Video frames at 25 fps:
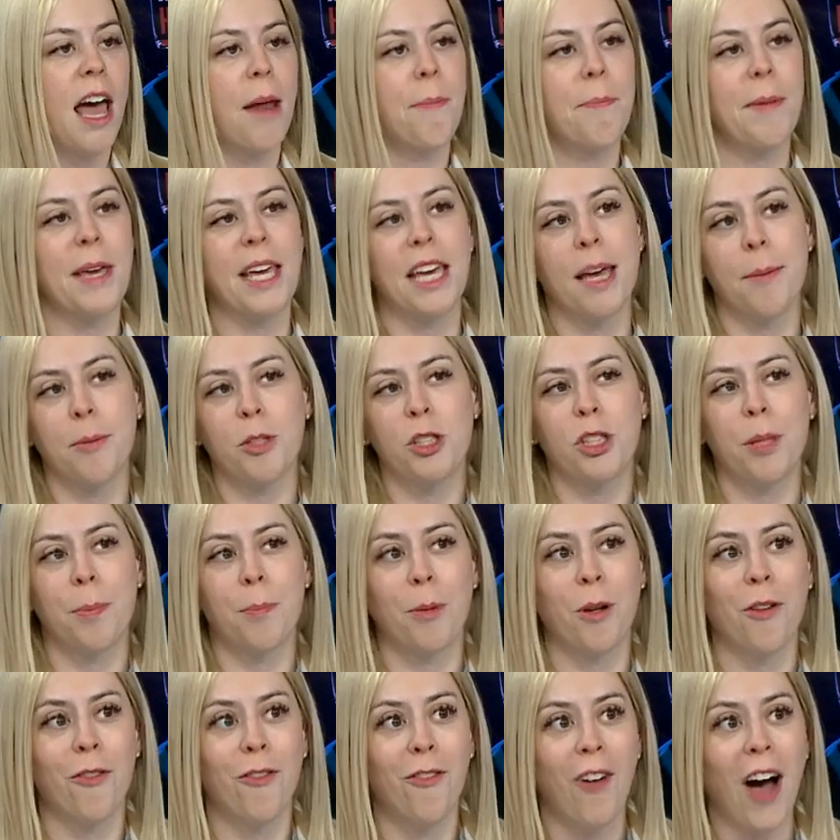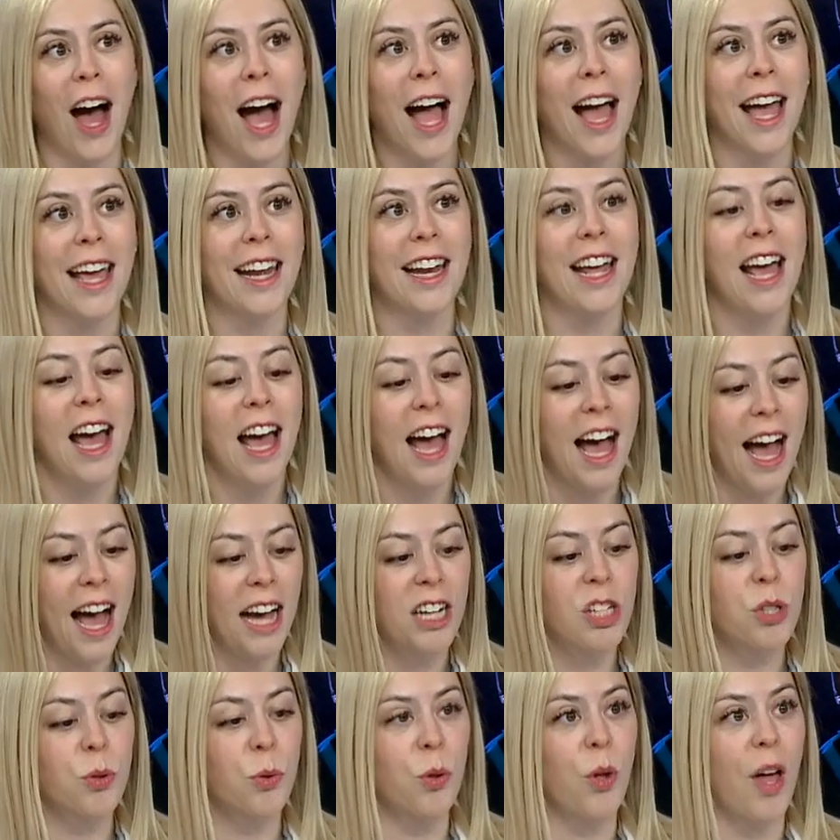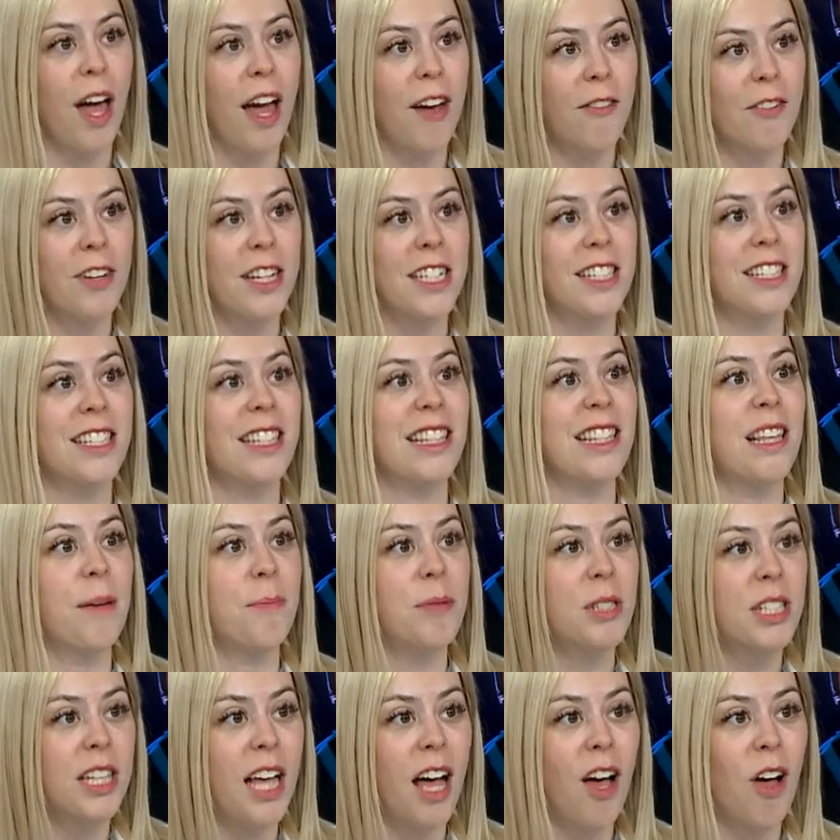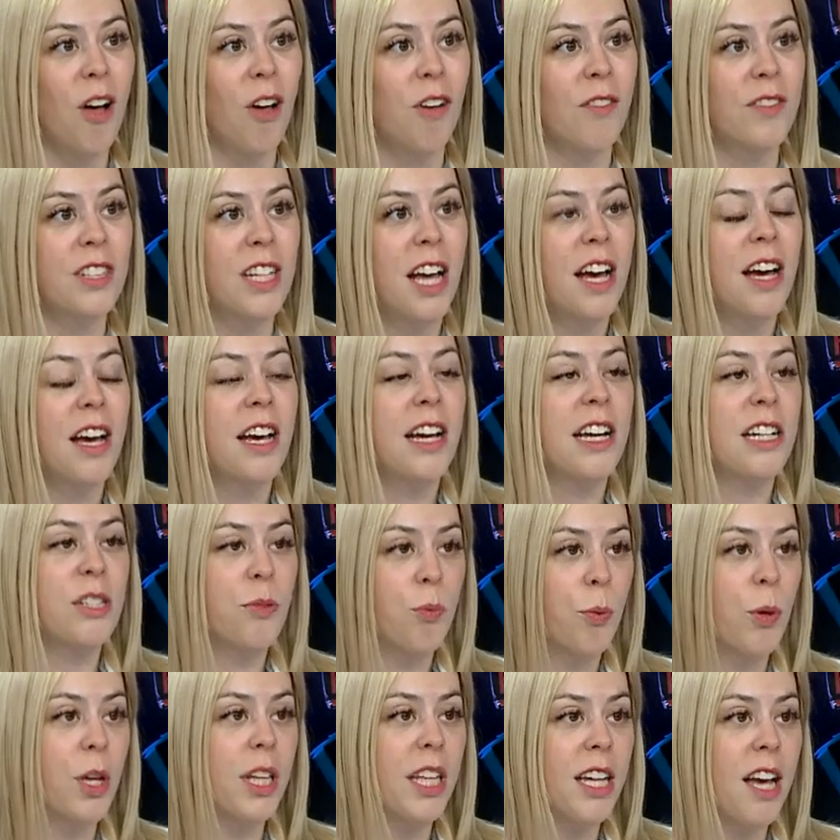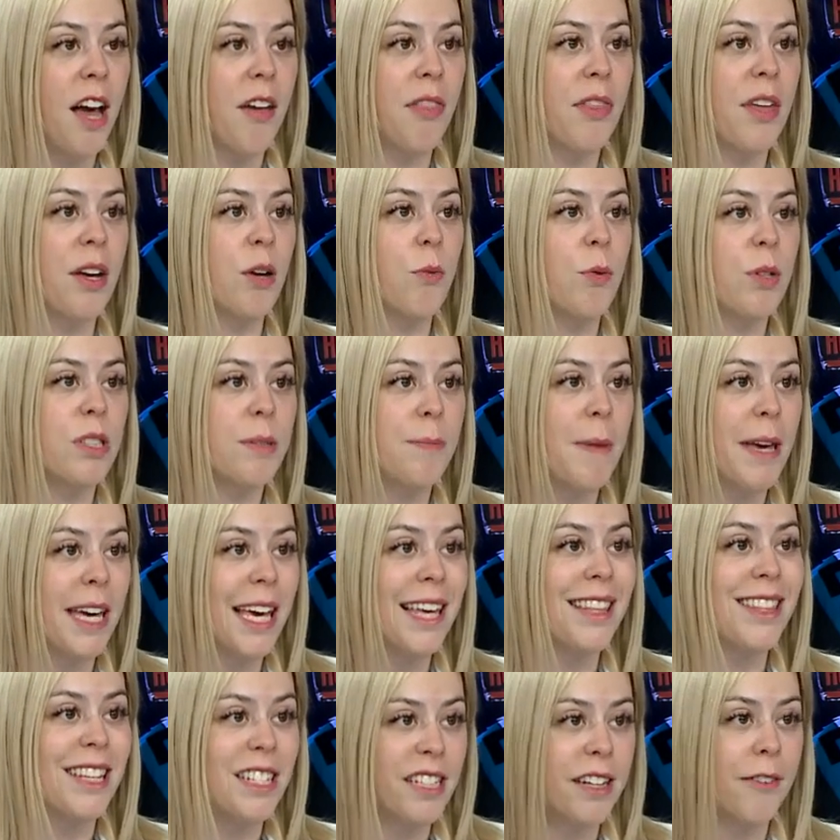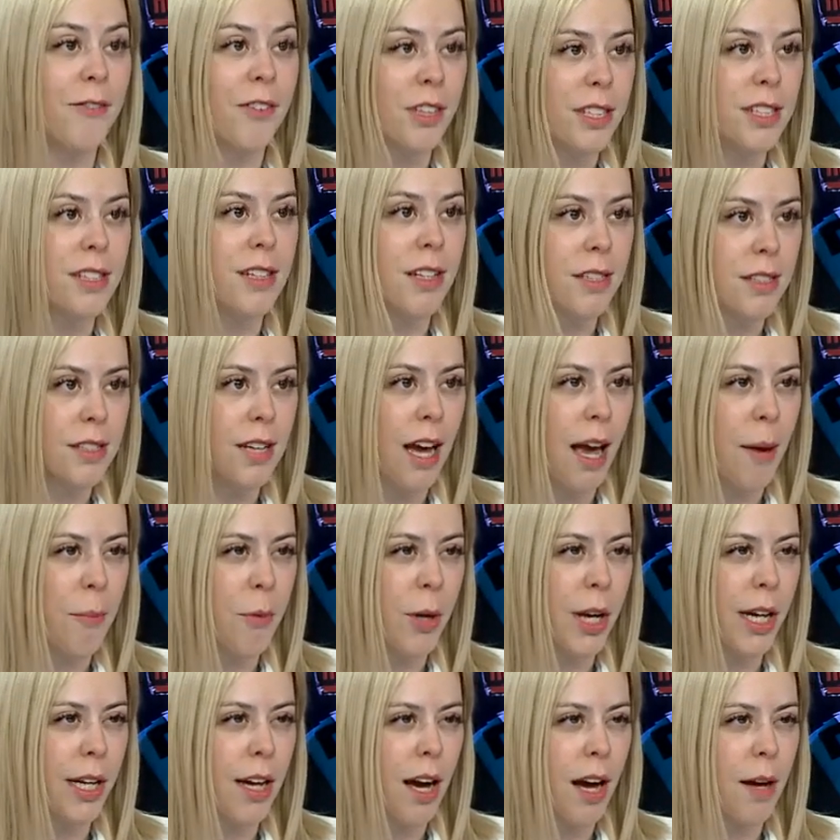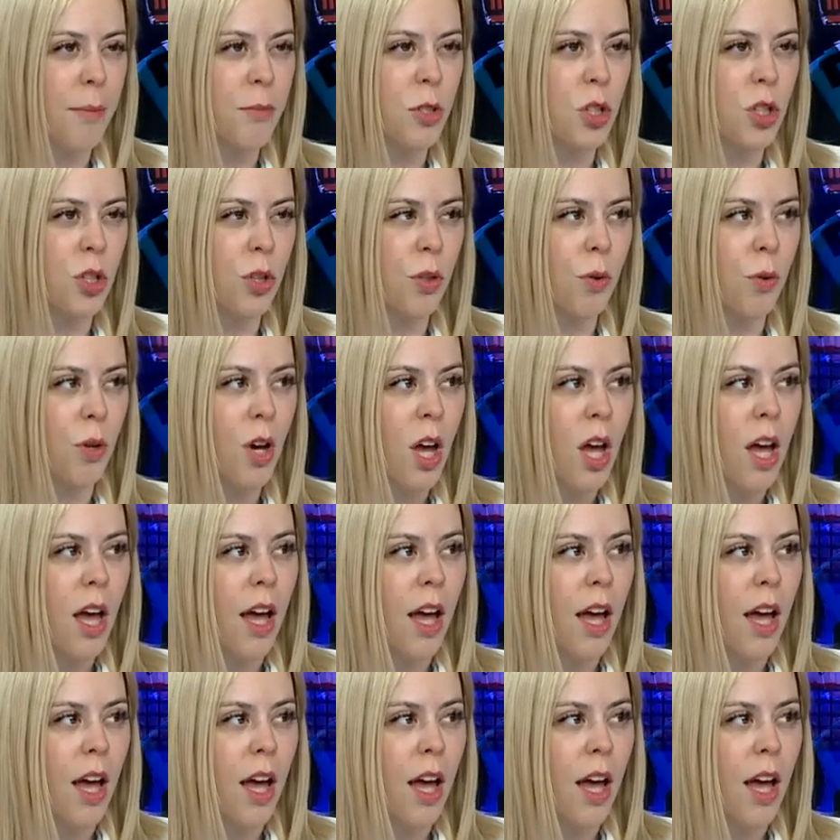and being able to provide actual evidence themselves is really, I think, what's making the difference this time when it comes to